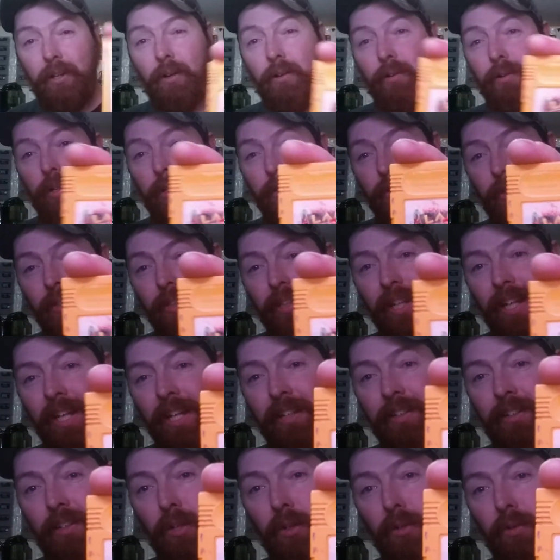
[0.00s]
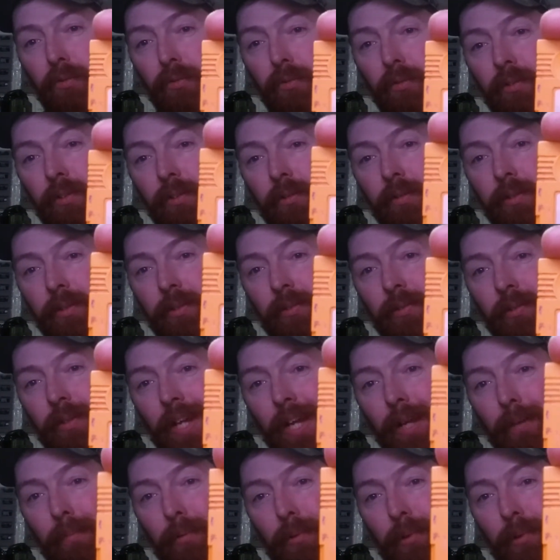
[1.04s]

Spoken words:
Kong Country Land 2 for the original Game